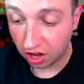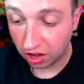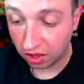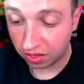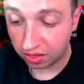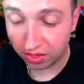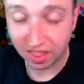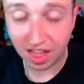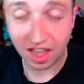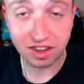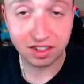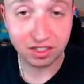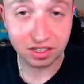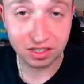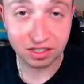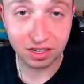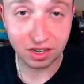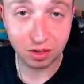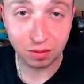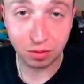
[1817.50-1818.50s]
That is a
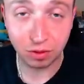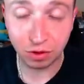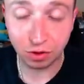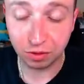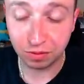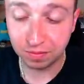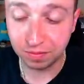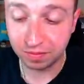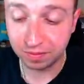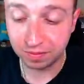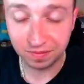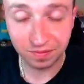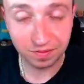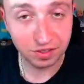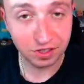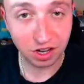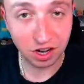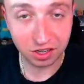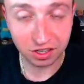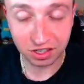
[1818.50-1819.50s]
sick pull.
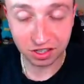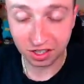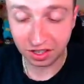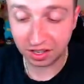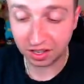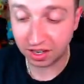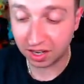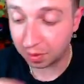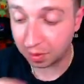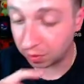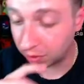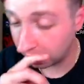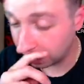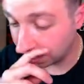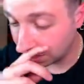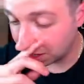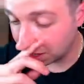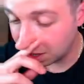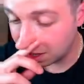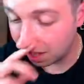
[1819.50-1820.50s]
Sorry, I just hit the camera.
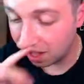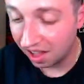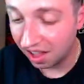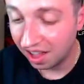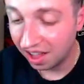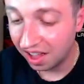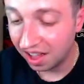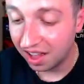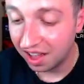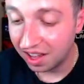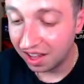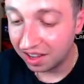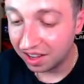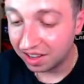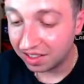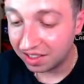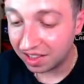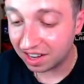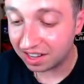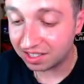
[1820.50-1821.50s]

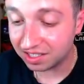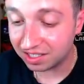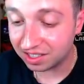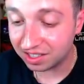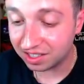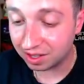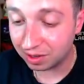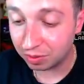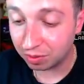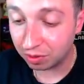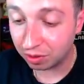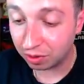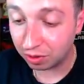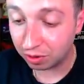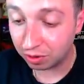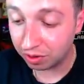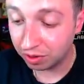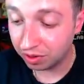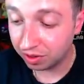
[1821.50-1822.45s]
That is a sick pull.